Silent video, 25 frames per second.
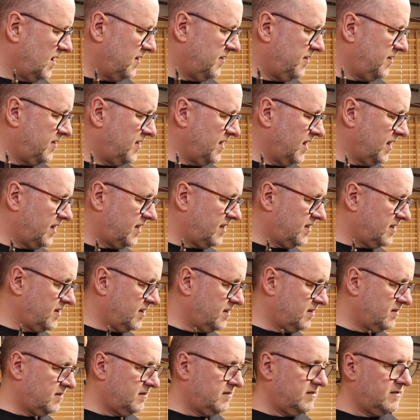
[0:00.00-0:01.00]
I think,
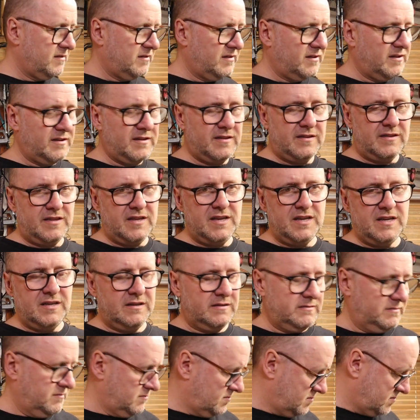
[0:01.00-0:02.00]
the
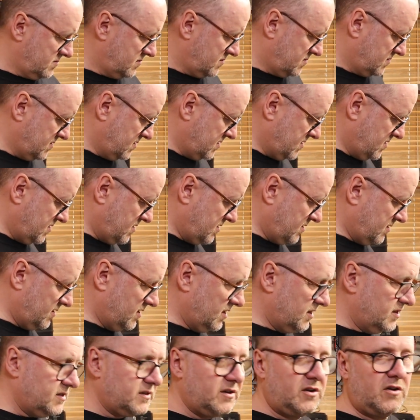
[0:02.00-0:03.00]

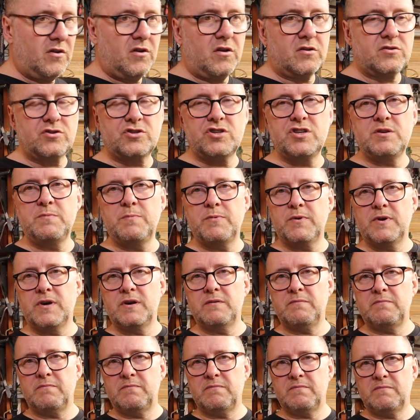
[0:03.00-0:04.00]
these are a lot cheaper
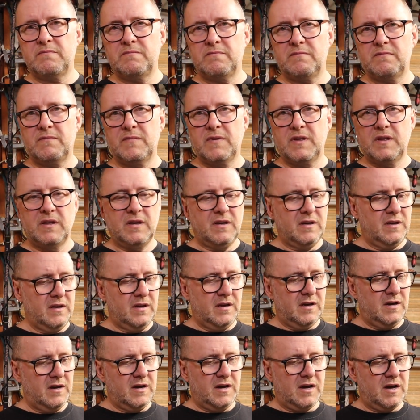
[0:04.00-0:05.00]

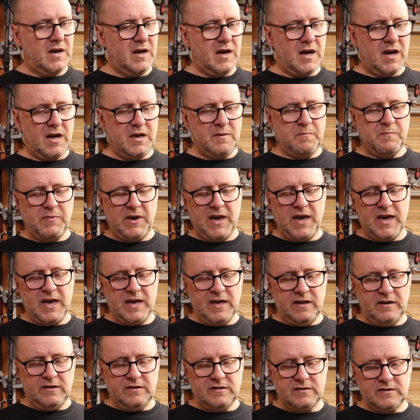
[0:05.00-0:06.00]
I
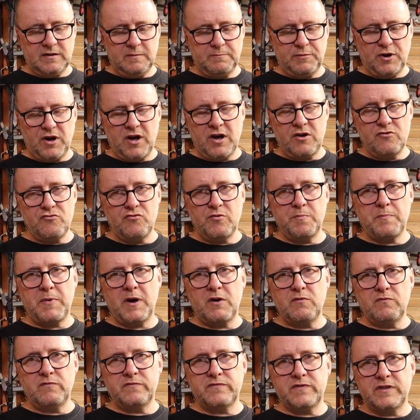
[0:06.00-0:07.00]
paid about
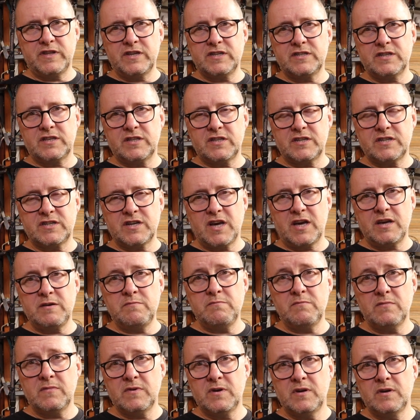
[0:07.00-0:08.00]
£100 for this at the
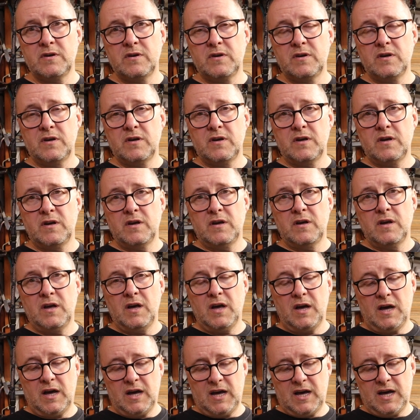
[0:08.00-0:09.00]
time
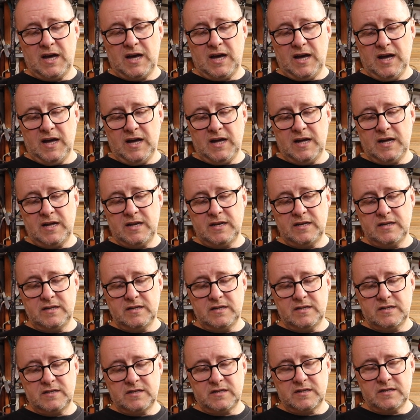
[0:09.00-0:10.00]

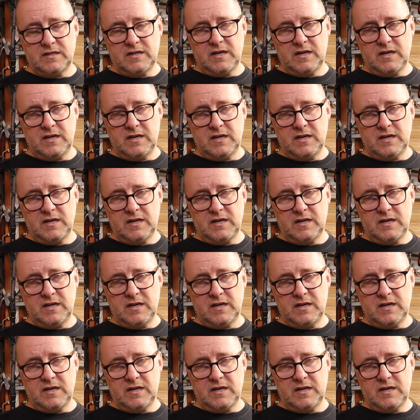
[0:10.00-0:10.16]
and